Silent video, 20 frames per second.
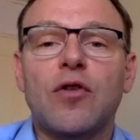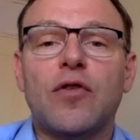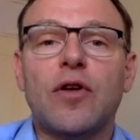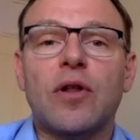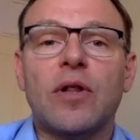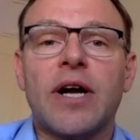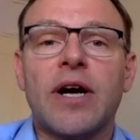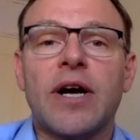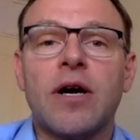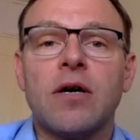to
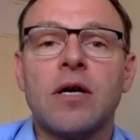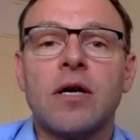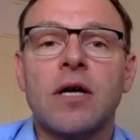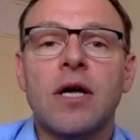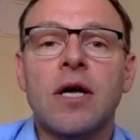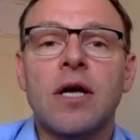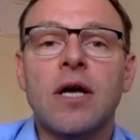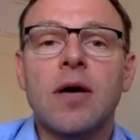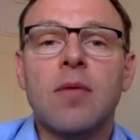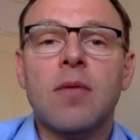learn
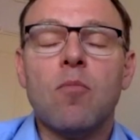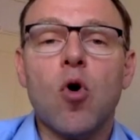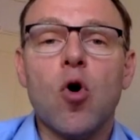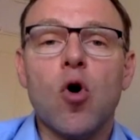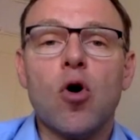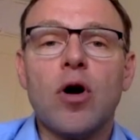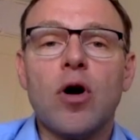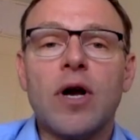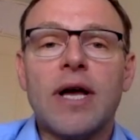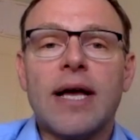
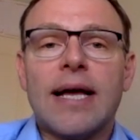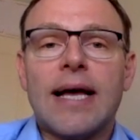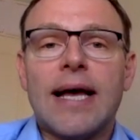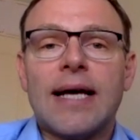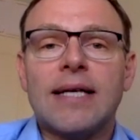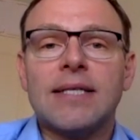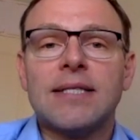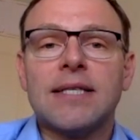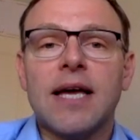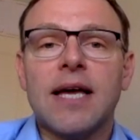more
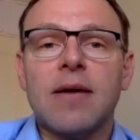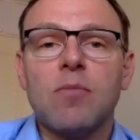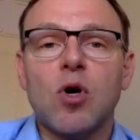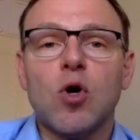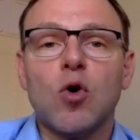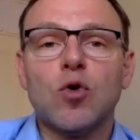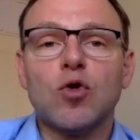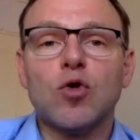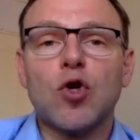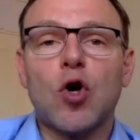as time
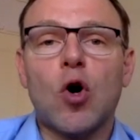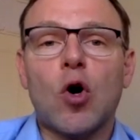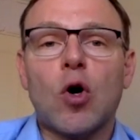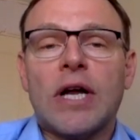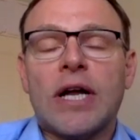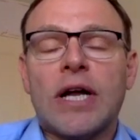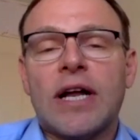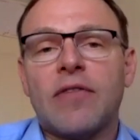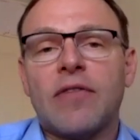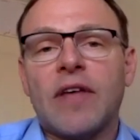goes on,
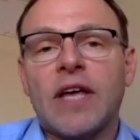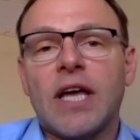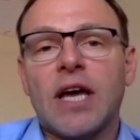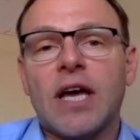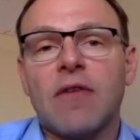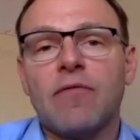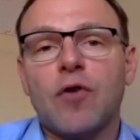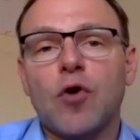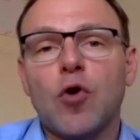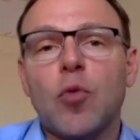and I think
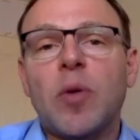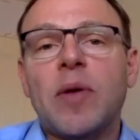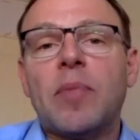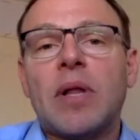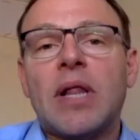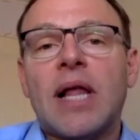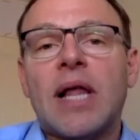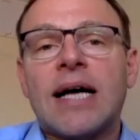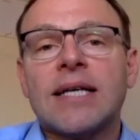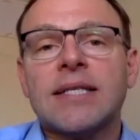a few
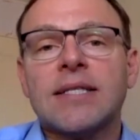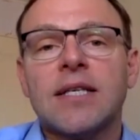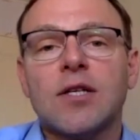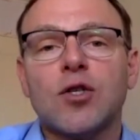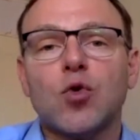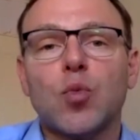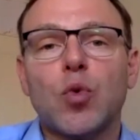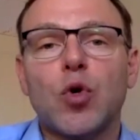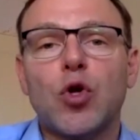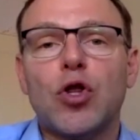people asked
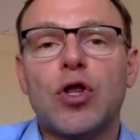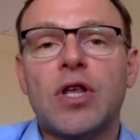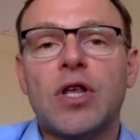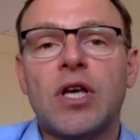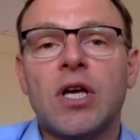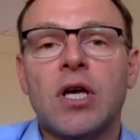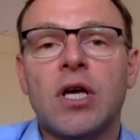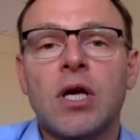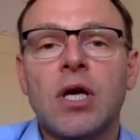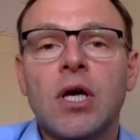us, would
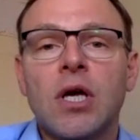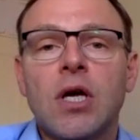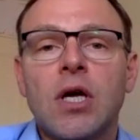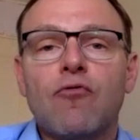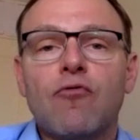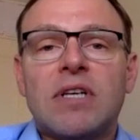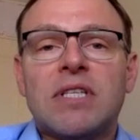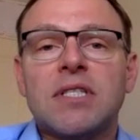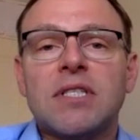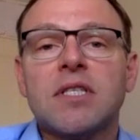the
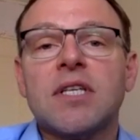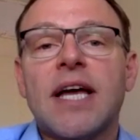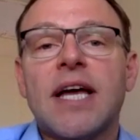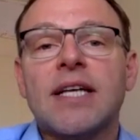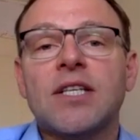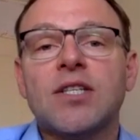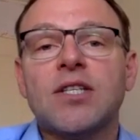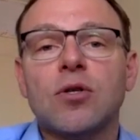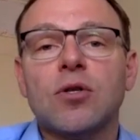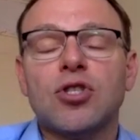risk
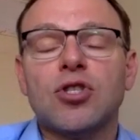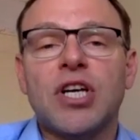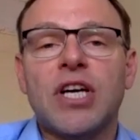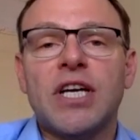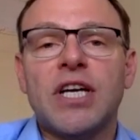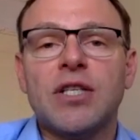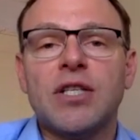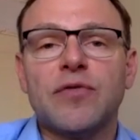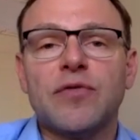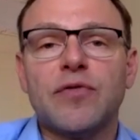schedule
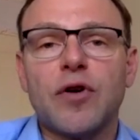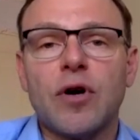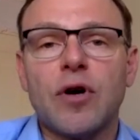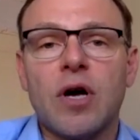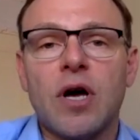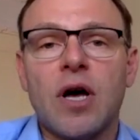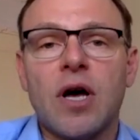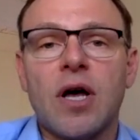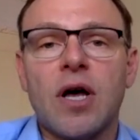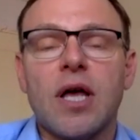change
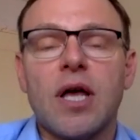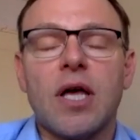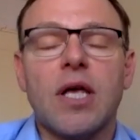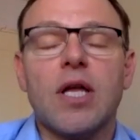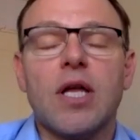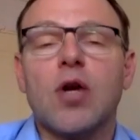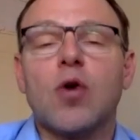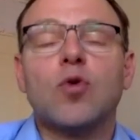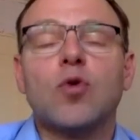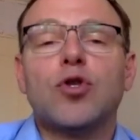for
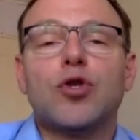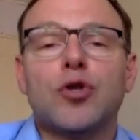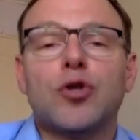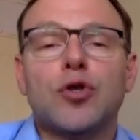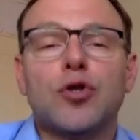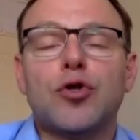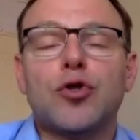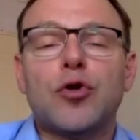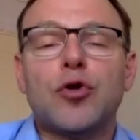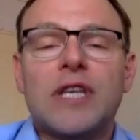
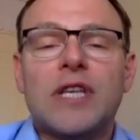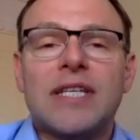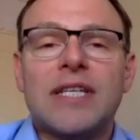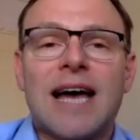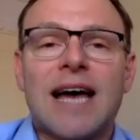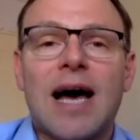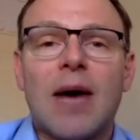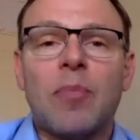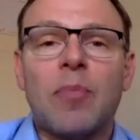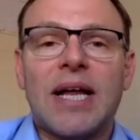should this
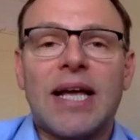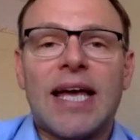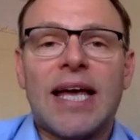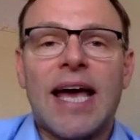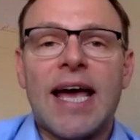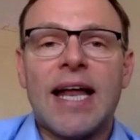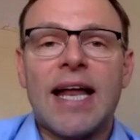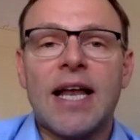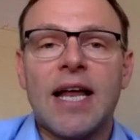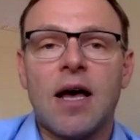happen
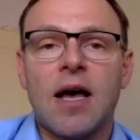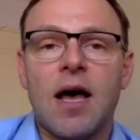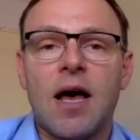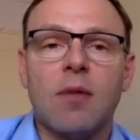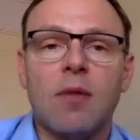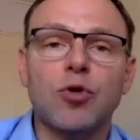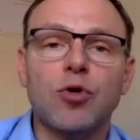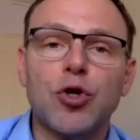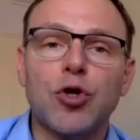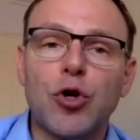again?
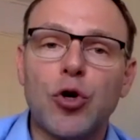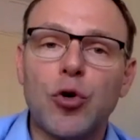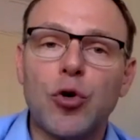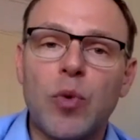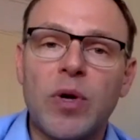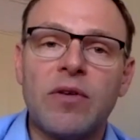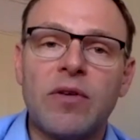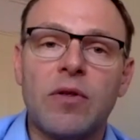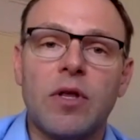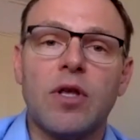I'm sure
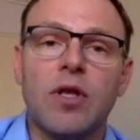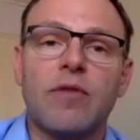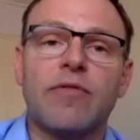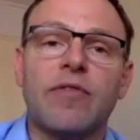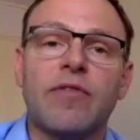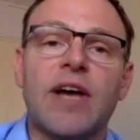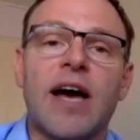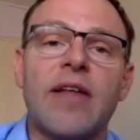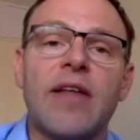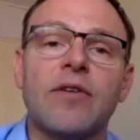
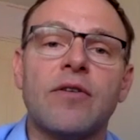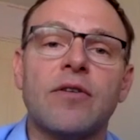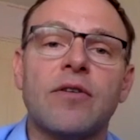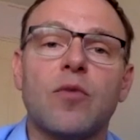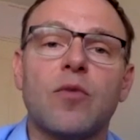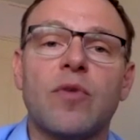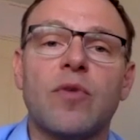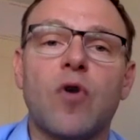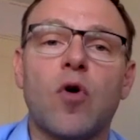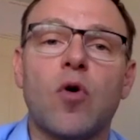you've gathered
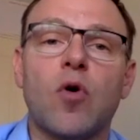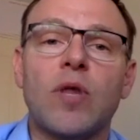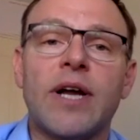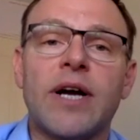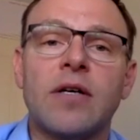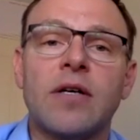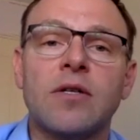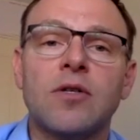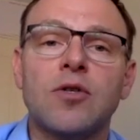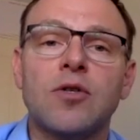that we've all
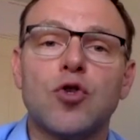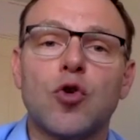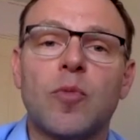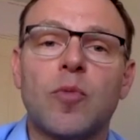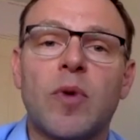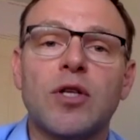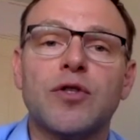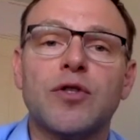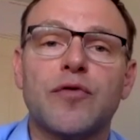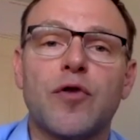learned so
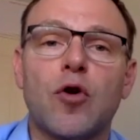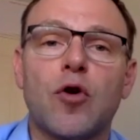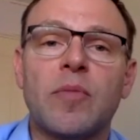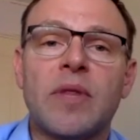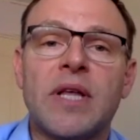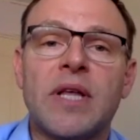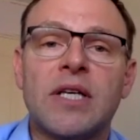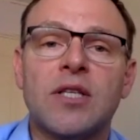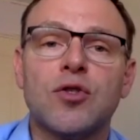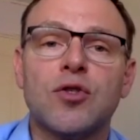much from
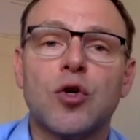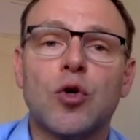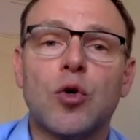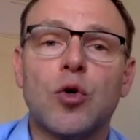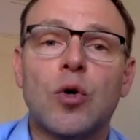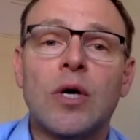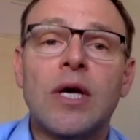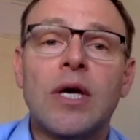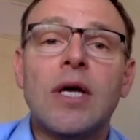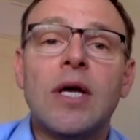this.
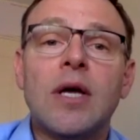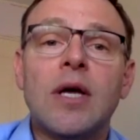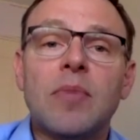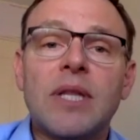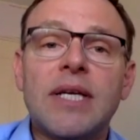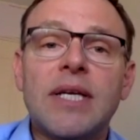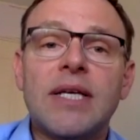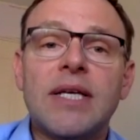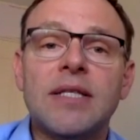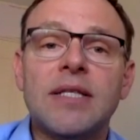So
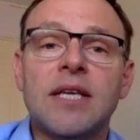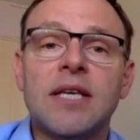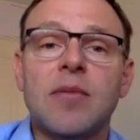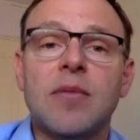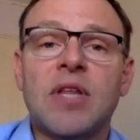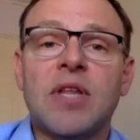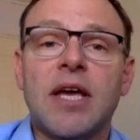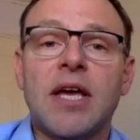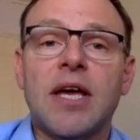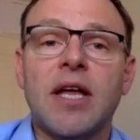please
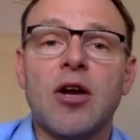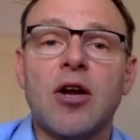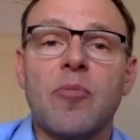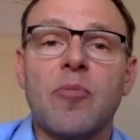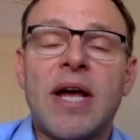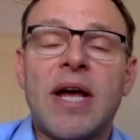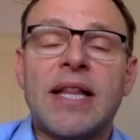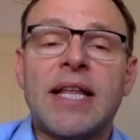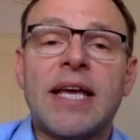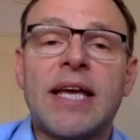keep taking your
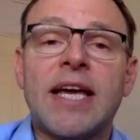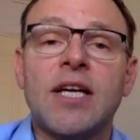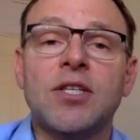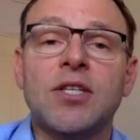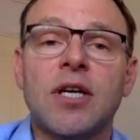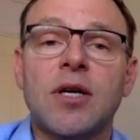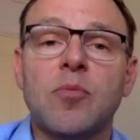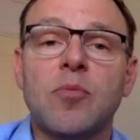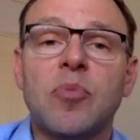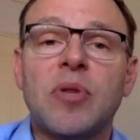
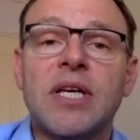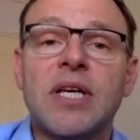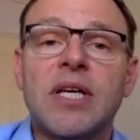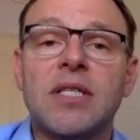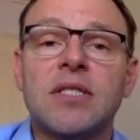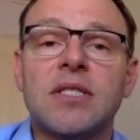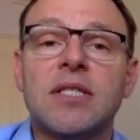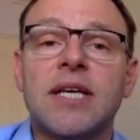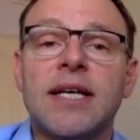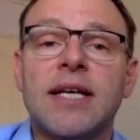medication.
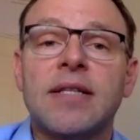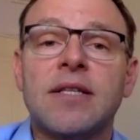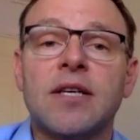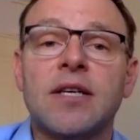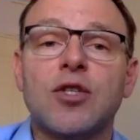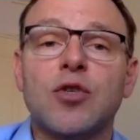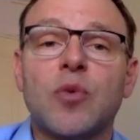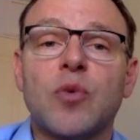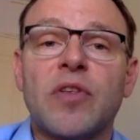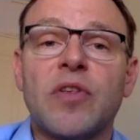Please stay in
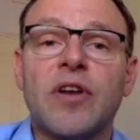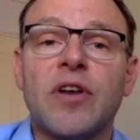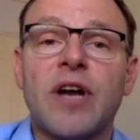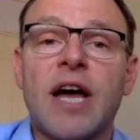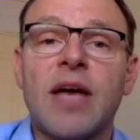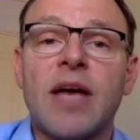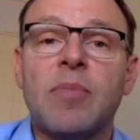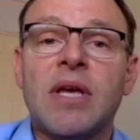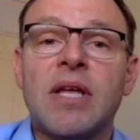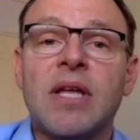touch with your
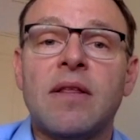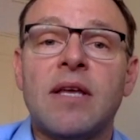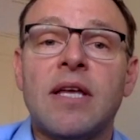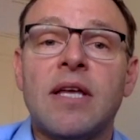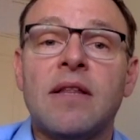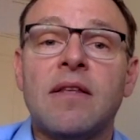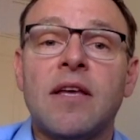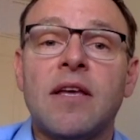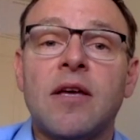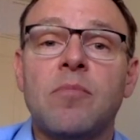
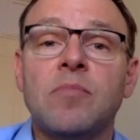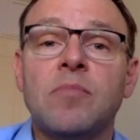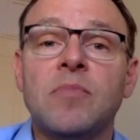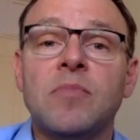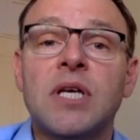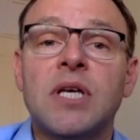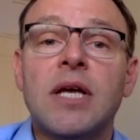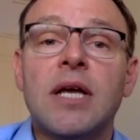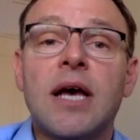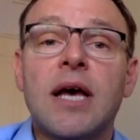IBD
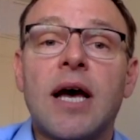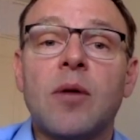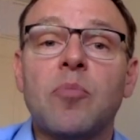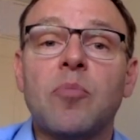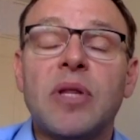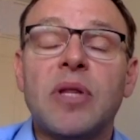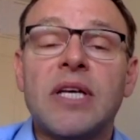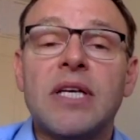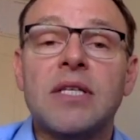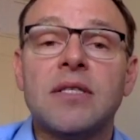teams, and
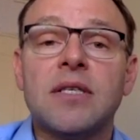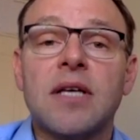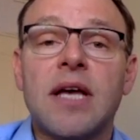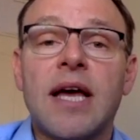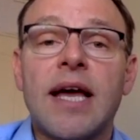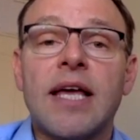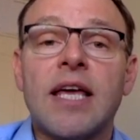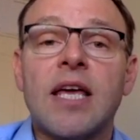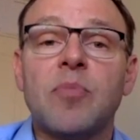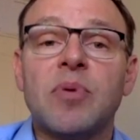please
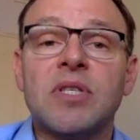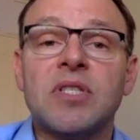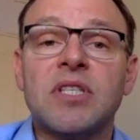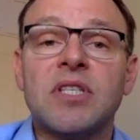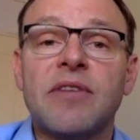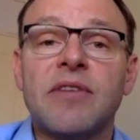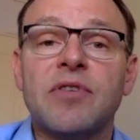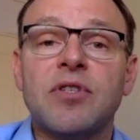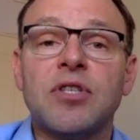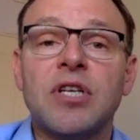keep as
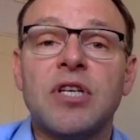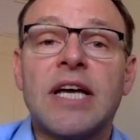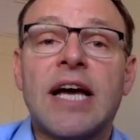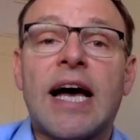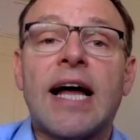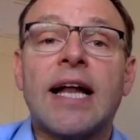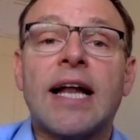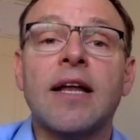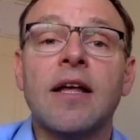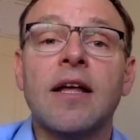safe as you
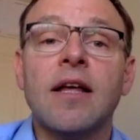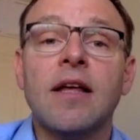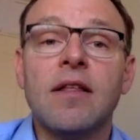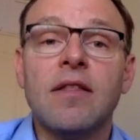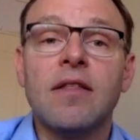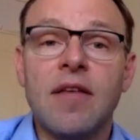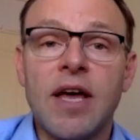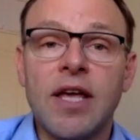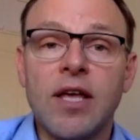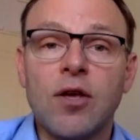can.
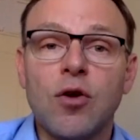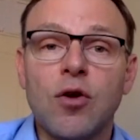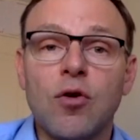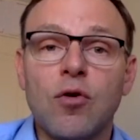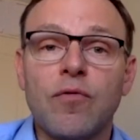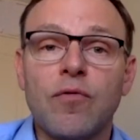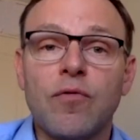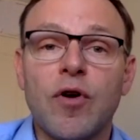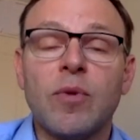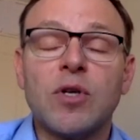Thank
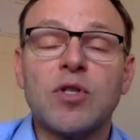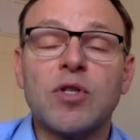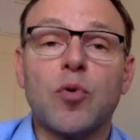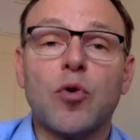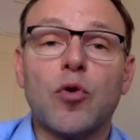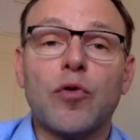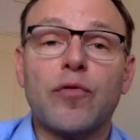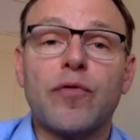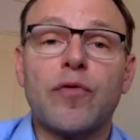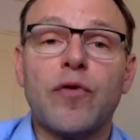you from us
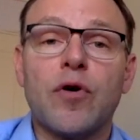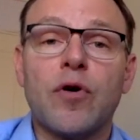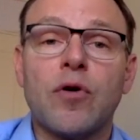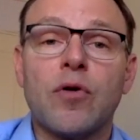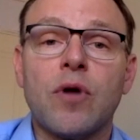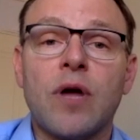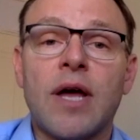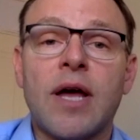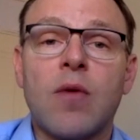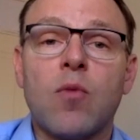both
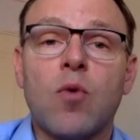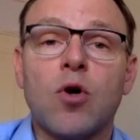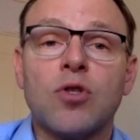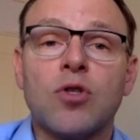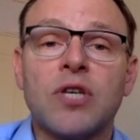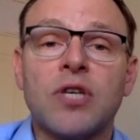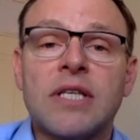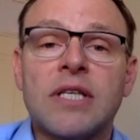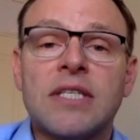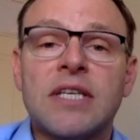for
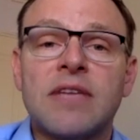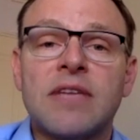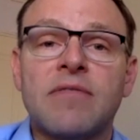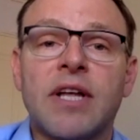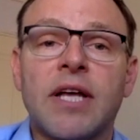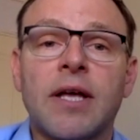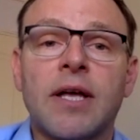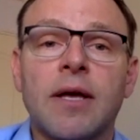watching this evening.